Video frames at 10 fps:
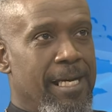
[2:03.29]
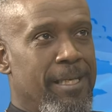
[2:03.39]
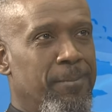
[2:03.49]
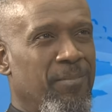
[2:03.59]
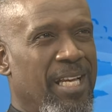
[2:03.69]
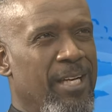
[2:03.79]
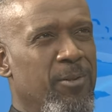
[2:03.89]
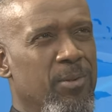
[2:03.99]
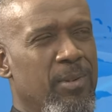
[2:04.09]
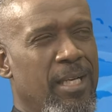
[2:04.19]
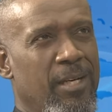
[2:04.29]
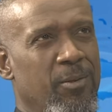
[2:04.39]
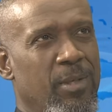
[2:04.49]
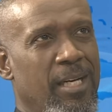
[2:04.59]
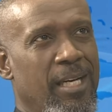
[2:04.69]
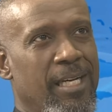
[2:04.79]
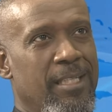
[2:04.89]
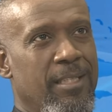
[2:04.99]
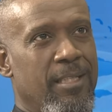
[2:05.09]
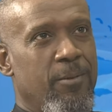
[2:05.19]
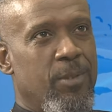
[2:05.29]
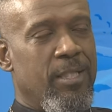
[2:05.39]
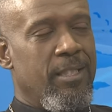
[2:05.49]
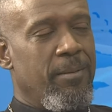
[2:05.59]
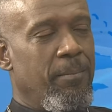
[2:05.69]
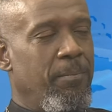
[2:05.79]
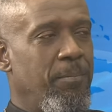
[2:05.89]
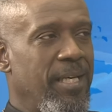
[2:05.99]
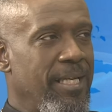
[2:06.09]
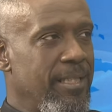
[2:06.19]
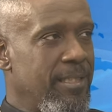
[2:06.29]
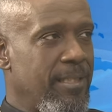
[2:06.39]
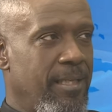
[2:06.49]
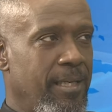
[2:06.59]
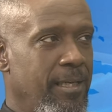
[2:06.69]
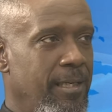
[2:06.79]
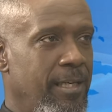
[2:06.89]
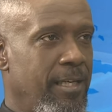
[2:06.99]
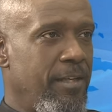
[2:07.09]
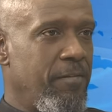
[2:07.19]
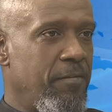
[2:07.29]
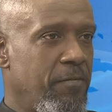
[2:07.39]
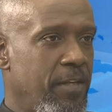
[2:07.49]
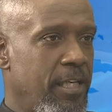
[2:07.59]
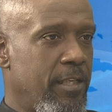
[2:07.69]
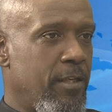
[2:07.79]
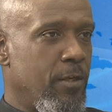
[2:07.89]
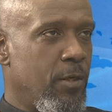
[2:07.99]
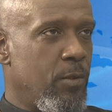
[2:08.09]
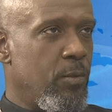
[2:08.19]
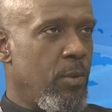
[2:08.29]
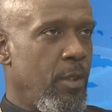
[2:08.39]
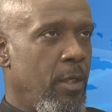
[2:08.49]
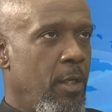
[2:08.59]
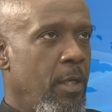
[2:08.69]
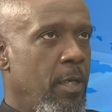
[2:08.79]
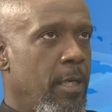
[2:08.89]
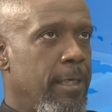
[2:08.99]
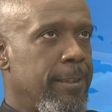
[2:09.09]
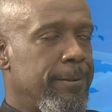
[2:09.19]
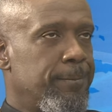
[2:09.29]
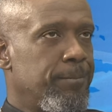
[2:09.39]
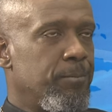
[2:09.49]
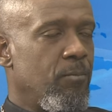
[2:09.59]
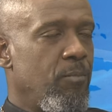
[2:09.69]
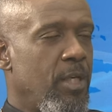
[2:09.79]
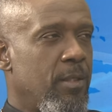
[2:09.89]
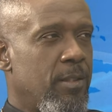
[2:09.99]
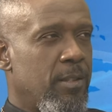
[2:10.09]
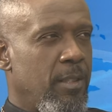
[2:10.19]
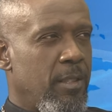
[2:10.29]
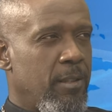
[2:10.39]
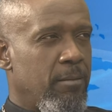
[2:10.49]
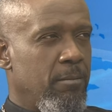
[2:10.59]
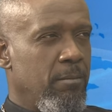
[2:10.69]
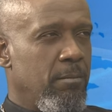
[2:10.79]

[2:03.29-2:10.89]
I don't know that I can say what is the biggest thing in the faith now, because there are